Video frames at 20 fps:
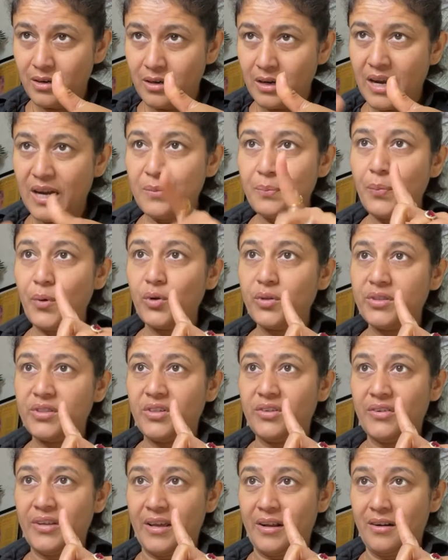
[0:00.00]
and
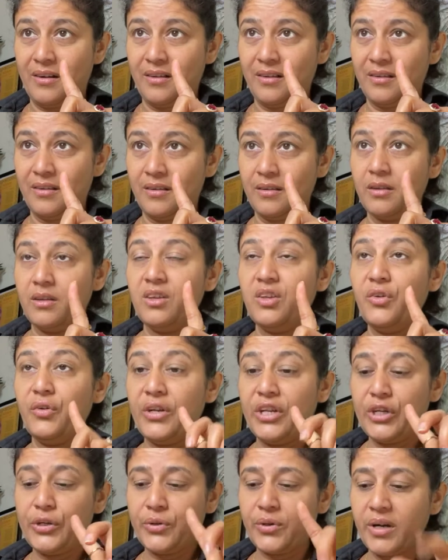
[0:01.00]
posterior. You
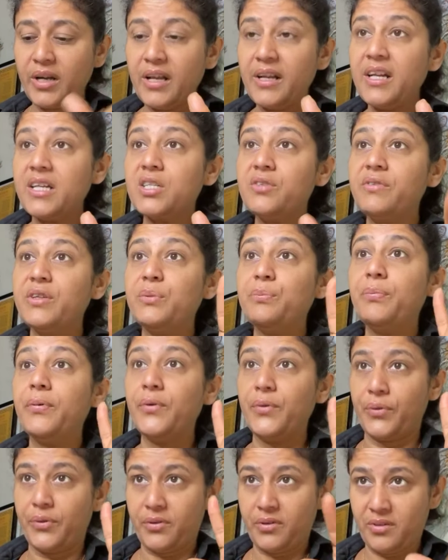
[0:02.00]
need to connect with
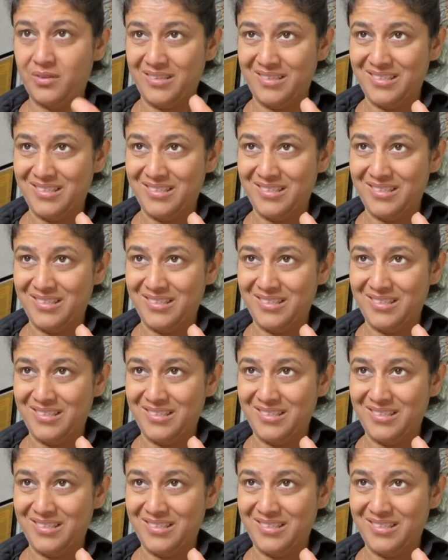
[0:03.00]
both.